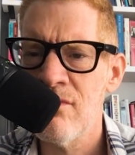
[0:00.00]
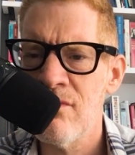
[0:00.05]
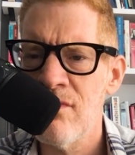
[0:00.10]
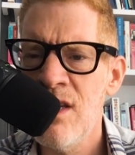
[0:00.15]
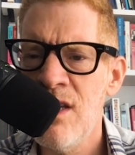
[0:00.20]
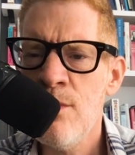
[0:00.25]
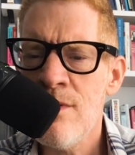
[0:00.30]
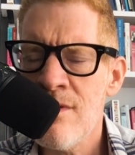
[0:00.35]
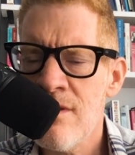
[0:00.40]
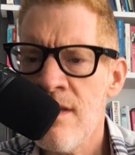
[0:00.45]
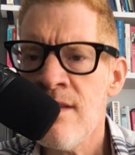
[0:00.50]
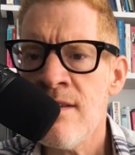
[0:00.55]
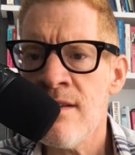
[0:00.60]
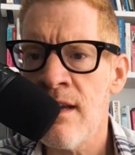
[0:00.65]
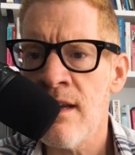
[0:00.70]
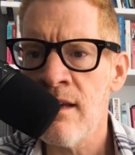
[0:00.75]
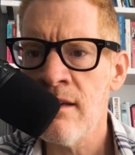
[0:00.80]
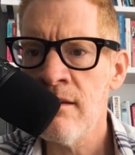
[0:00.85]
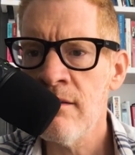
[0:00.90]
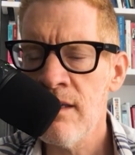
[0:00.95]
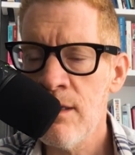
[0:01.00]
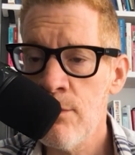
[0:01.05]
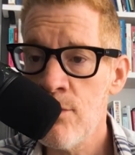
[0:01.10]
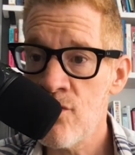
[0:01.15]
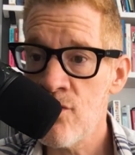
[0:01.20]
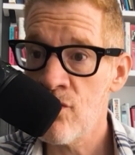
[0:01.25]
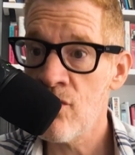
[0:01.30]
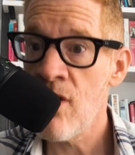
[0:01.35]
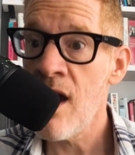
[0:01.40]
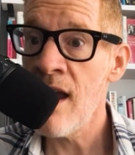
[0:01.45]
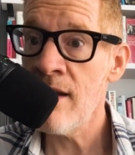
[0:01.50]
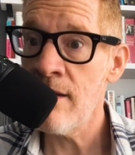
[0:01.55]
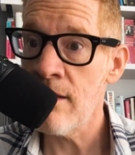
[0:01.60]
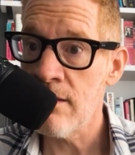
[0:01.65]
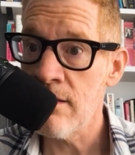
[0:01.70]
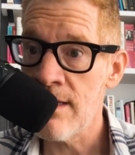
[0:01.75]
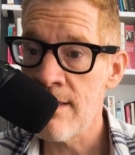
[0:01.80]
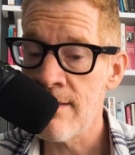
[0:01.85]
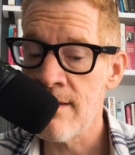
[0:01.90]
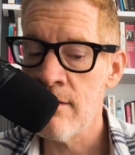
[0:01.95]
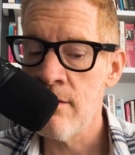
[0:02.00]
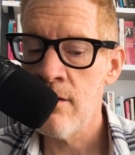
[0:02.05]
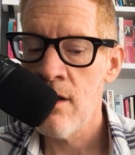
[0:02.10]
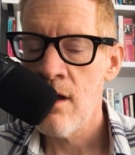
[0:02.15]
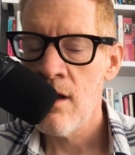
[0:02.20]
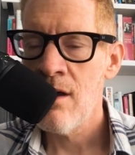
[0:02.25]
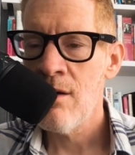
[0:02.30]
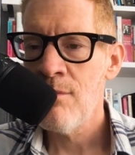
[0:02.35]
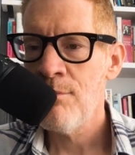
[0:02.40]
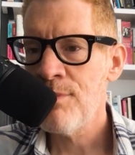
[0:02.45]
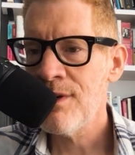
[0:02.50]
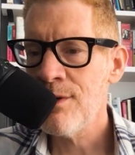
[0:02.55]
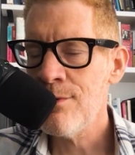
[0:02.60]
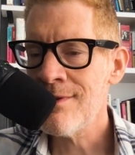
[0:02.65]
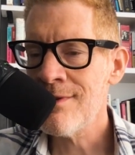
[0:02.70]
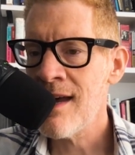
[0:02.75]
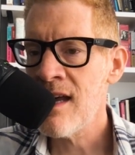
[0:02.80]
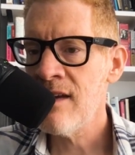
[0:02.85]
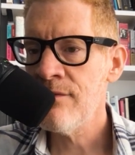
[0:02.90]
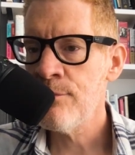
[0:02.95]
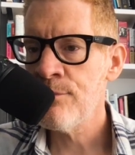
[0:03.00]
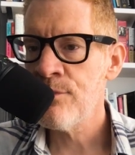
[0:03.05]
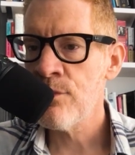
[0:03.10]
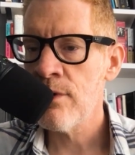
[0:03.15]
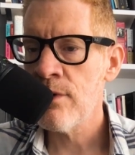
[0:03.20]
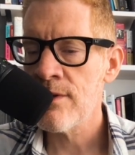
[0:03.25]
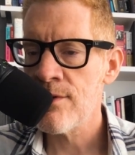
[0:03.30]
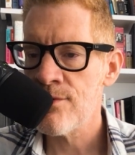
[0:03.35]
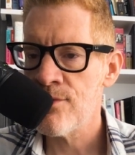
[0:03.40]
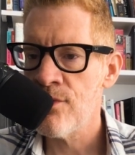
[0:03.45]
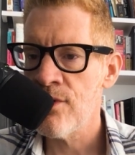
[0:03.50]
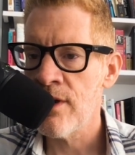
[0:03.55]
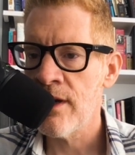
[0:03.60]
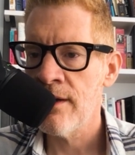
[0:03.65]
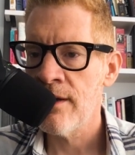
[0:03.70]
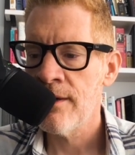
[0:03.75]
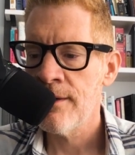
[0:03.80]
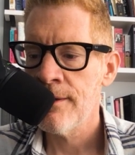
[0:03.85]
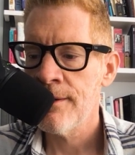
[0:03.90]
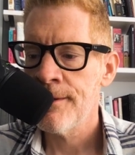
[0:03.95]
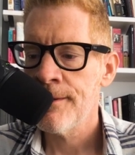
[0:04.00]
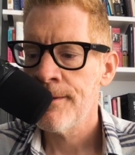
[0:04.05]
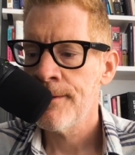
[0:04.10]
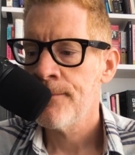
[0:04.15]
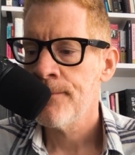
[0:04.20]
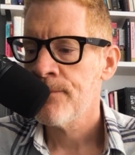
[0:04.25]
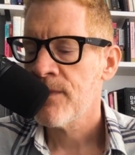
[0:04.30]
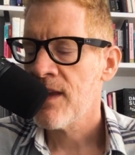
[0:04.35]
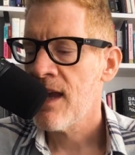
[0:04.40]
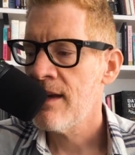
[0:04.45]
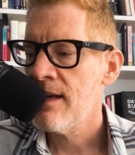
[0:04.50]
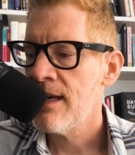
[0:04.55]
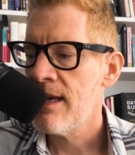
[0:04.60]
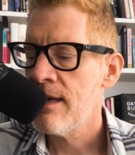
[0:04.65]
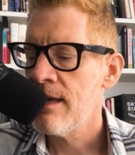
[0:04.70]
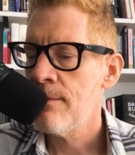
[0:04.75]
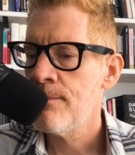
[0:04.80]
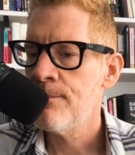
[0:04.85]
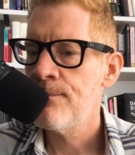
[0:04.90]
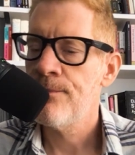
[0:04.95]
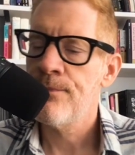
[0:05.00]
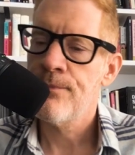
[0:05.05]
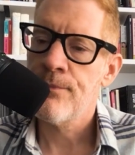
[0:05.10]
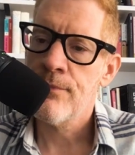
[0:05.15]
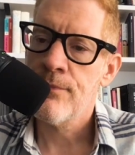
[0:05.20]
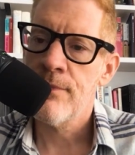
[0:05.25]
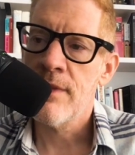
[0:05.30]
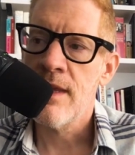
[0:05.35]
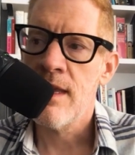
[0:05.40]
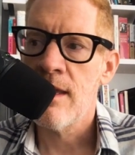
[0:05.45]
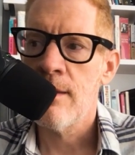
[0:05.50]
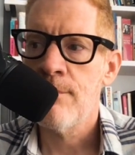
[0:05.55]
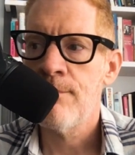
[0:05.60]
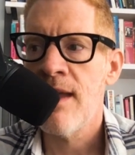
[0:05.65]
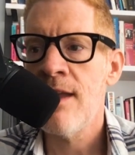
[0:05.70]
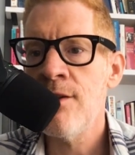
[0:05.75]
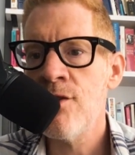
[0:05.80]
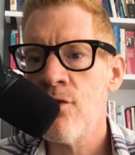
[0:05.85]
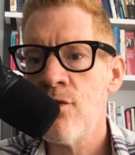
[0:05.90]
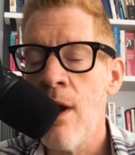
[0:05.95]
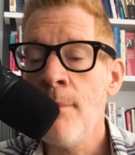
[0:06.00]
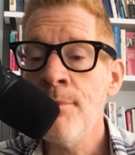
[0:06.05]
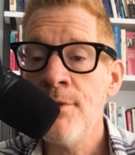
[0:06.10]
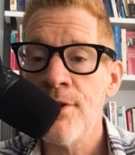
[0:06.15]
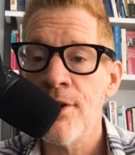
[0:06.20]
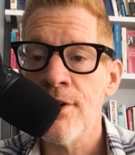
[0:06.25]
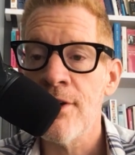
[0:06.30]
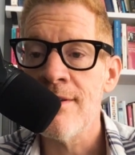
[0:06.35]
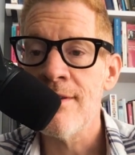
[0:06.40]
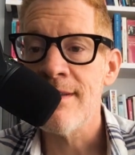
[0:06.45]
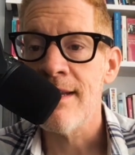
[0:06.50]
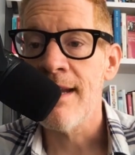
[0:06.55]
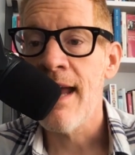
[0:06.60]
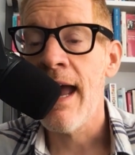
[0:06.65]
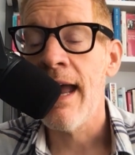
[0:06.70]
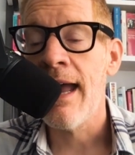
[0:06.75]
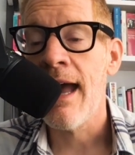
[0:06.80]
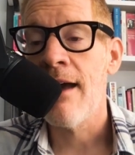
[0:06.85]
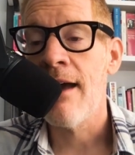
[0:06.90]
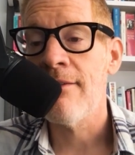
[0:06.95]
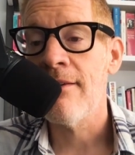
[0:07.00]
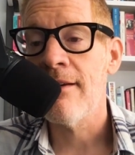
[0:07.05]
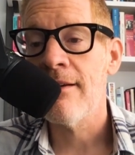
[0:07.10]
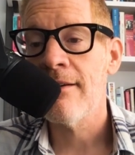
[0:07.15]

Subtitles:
He was listening. He was trying to listen, but it was kind of a boring story. And he interrupted her and said, "Hey,